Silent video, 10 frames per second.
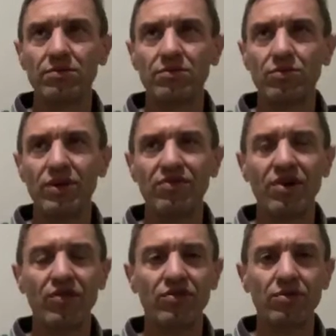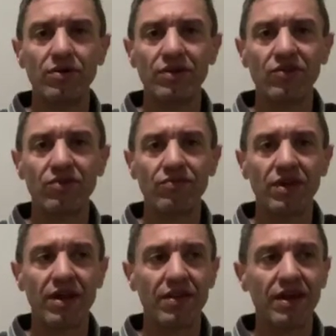20,000 kronas, something
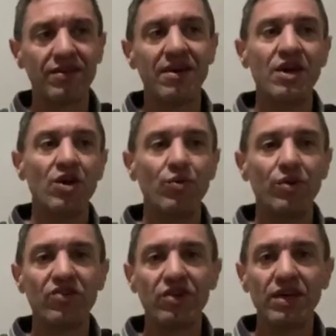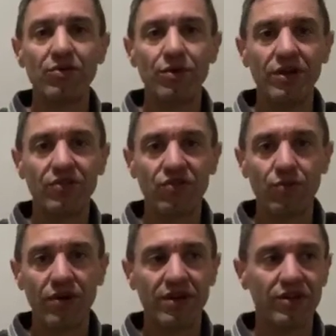like that. which equals
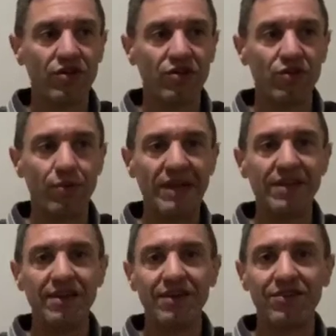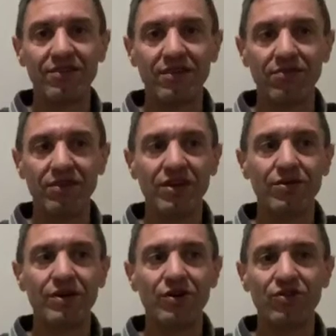227
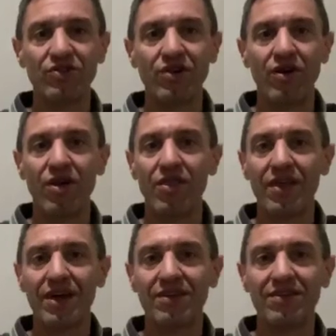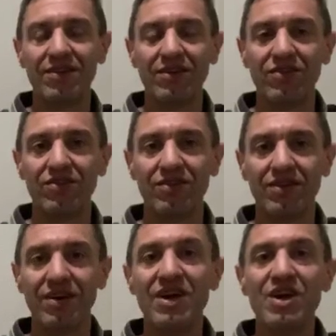euros. So that is a
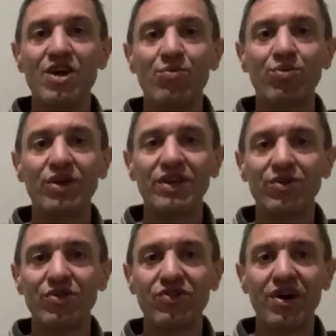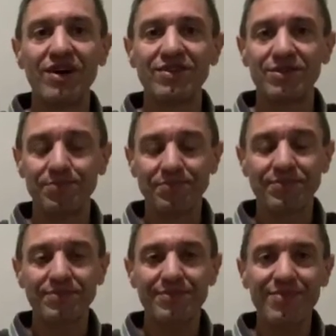pretty good start.
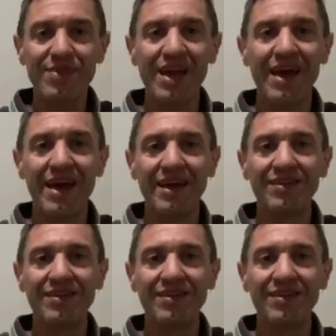And